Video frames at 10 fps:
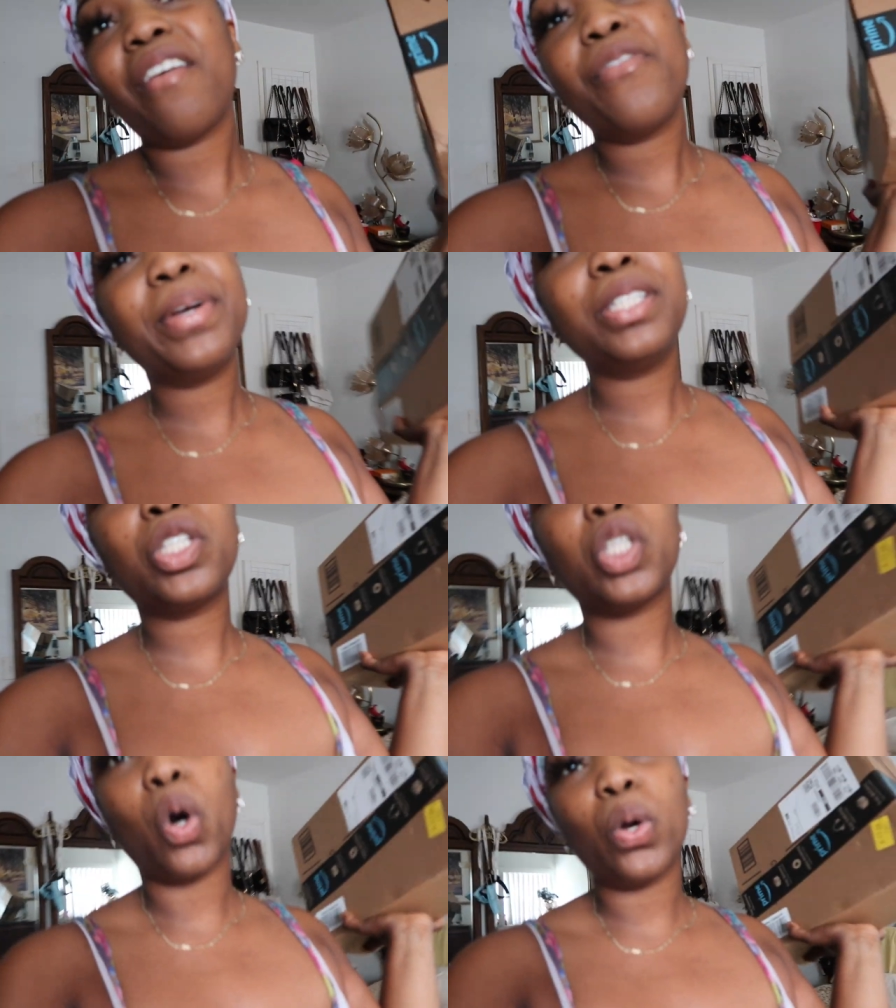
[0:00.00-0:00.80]
I've been
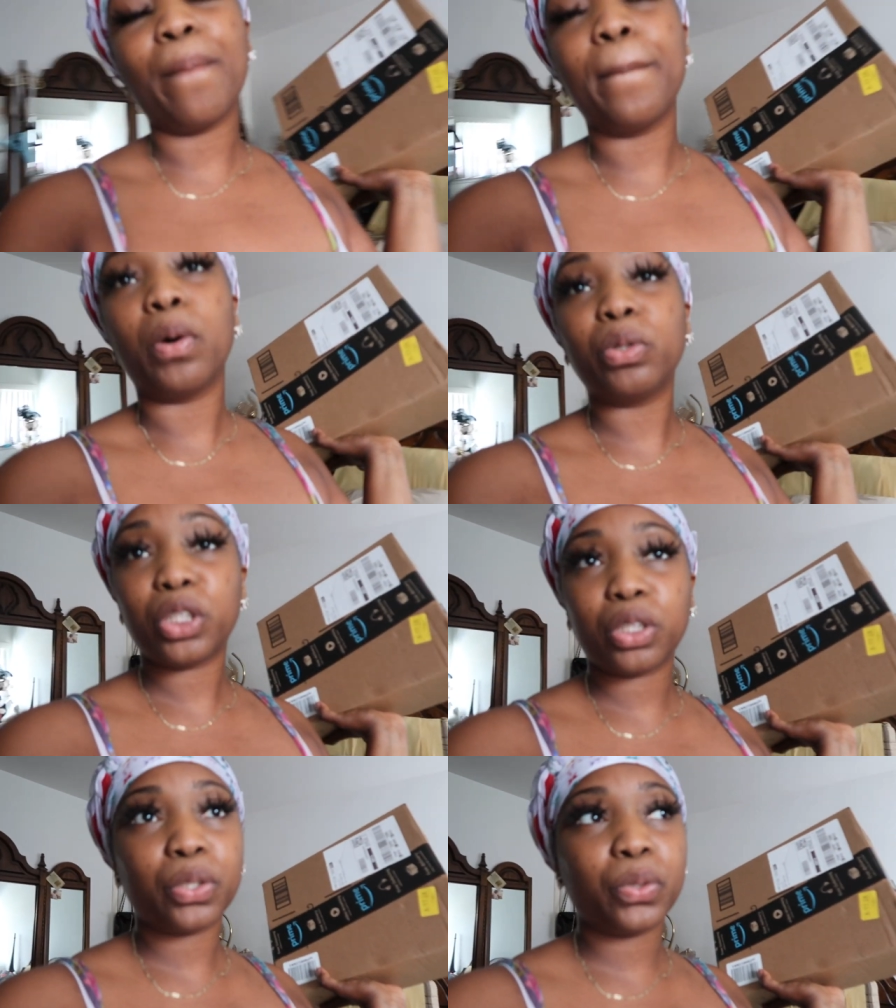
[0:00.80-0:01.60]
so
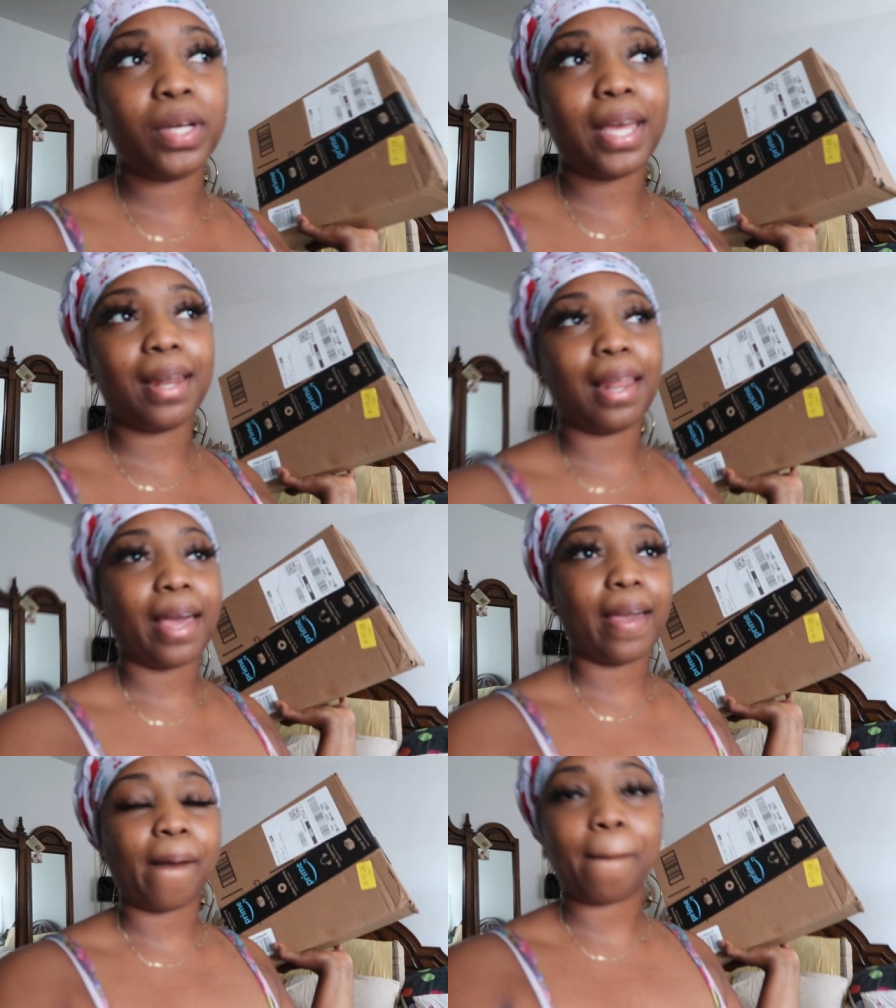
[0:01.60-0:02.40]
emotional and
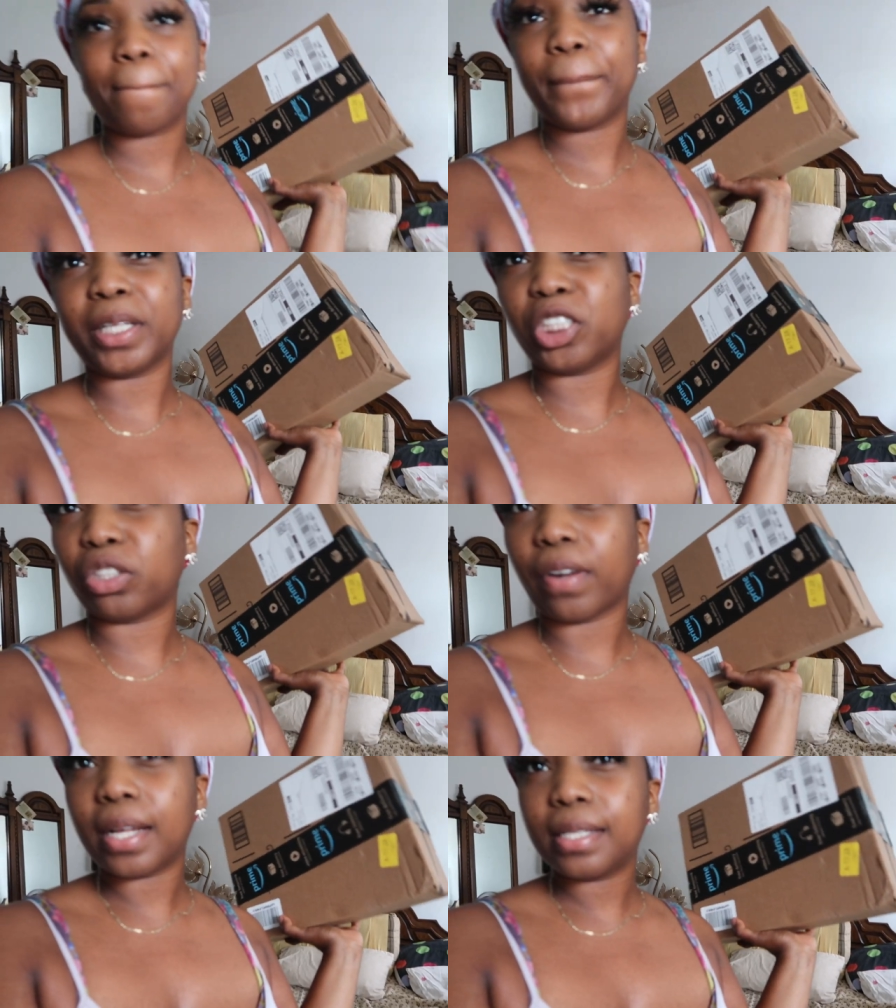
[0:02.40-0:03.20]
like
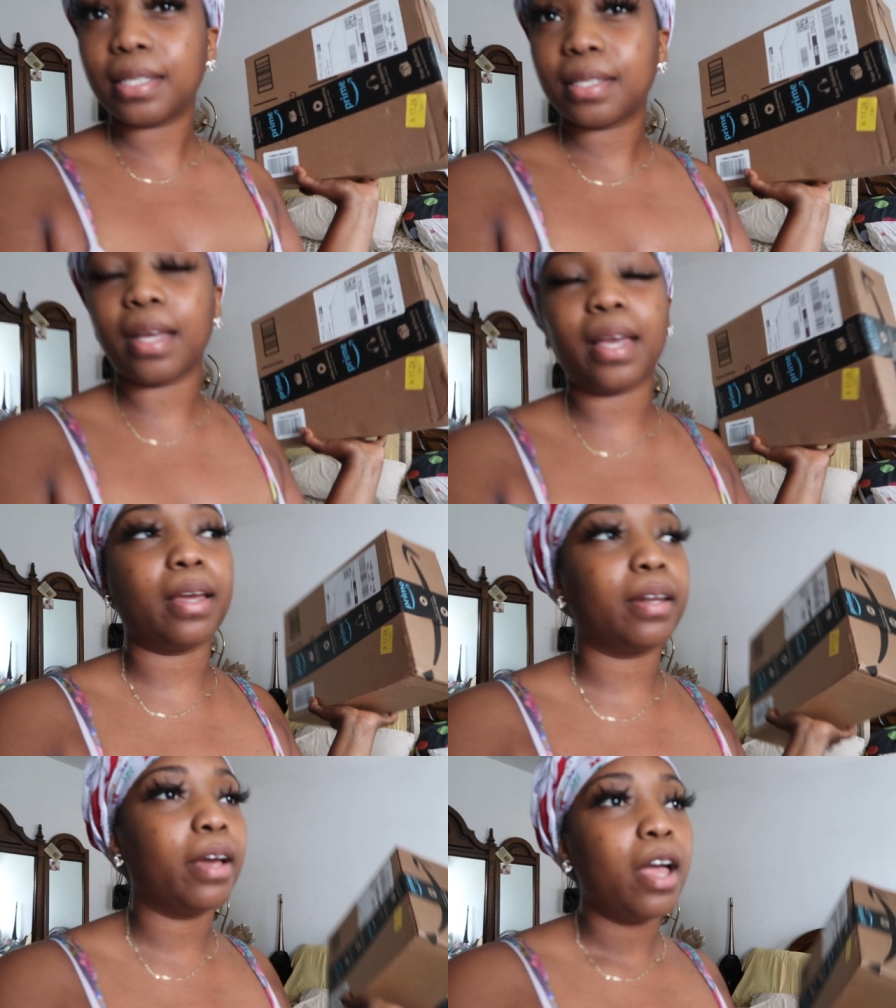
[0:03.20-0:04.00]
distressed
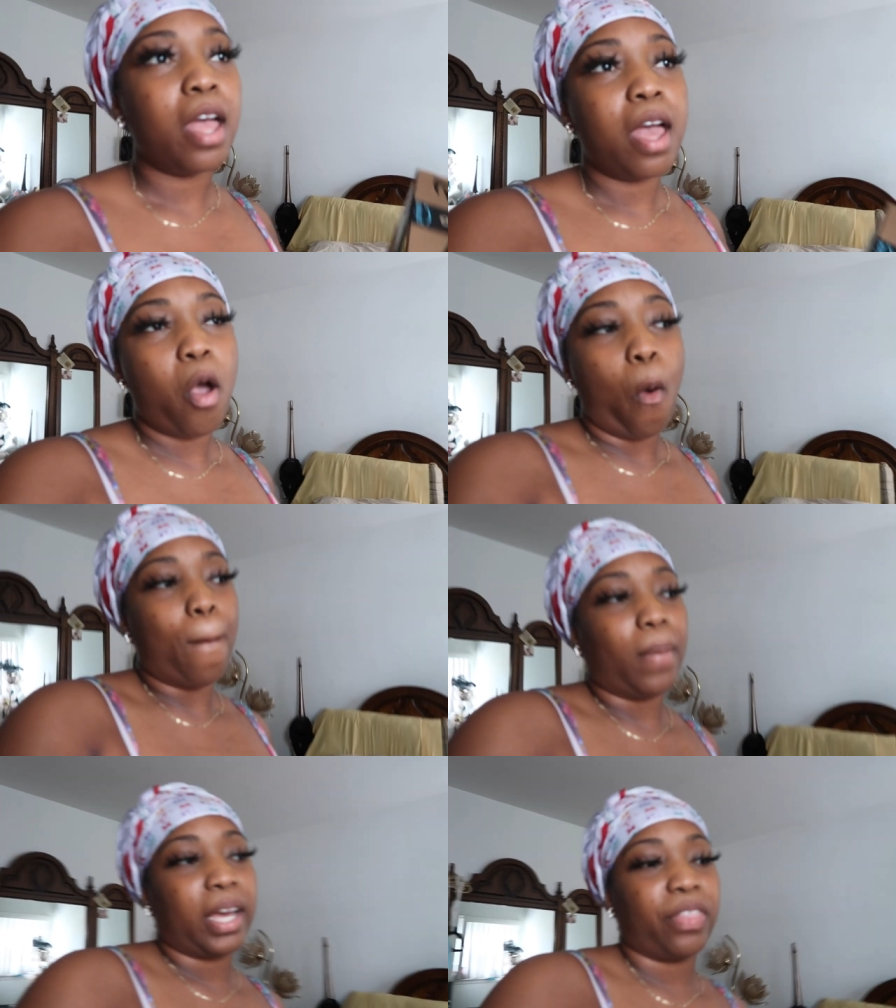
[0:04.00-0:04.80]
and
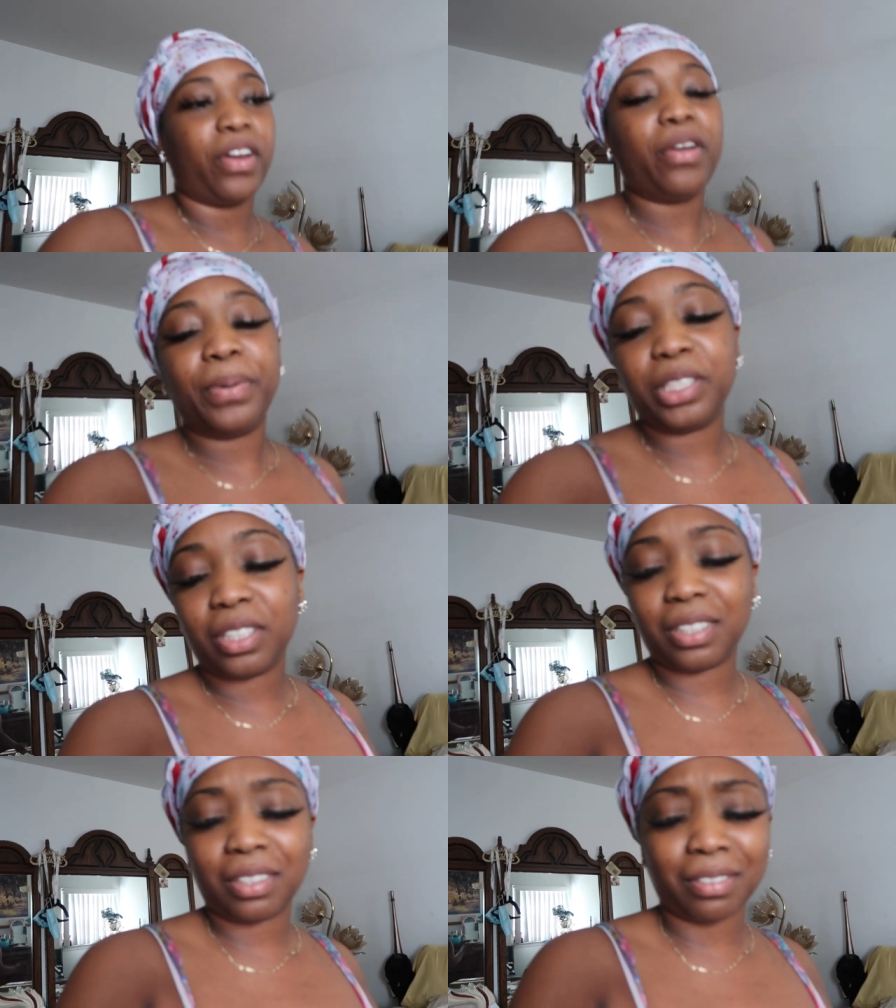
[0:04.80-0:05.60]
my therapy
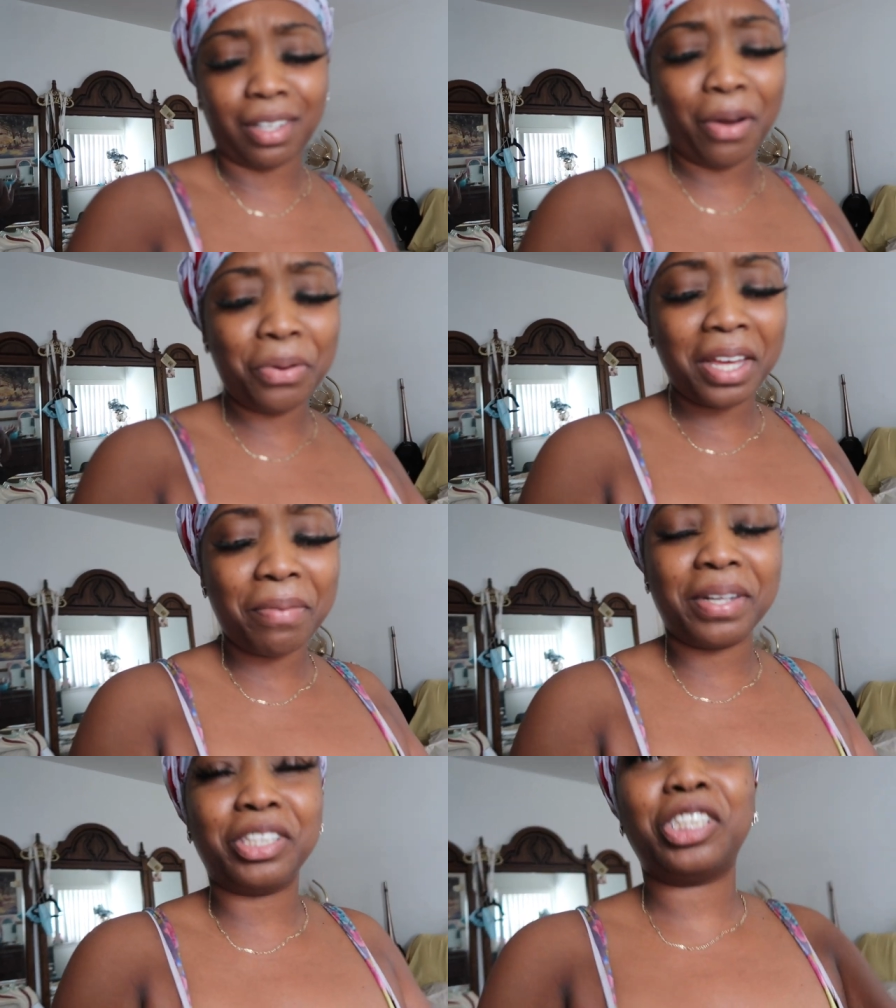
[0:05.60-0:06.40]
just
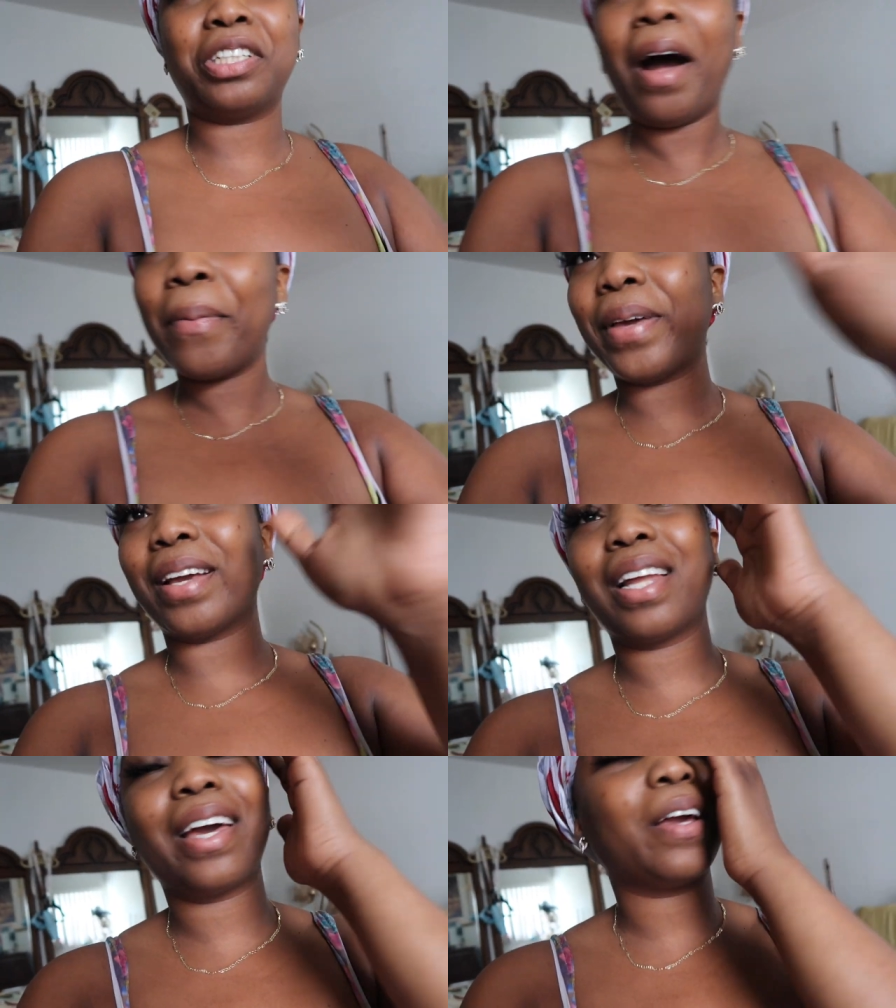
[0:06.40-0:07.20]
low-key been
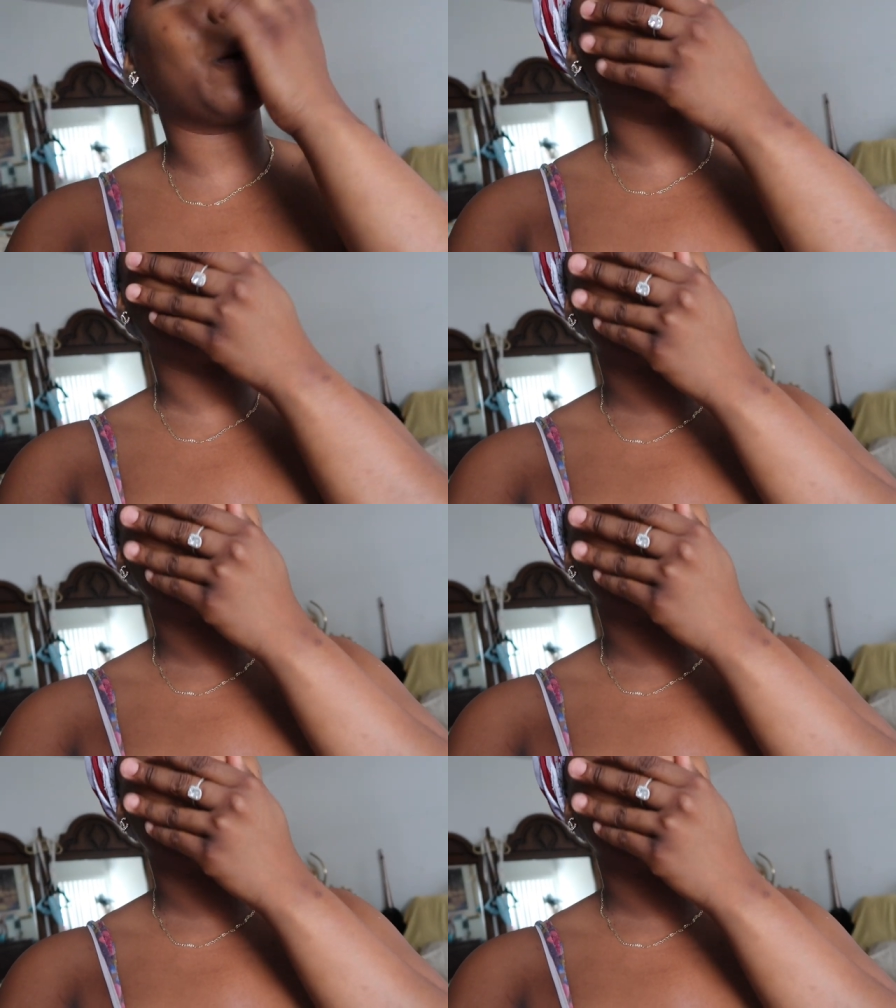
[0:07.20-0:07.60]
shopping like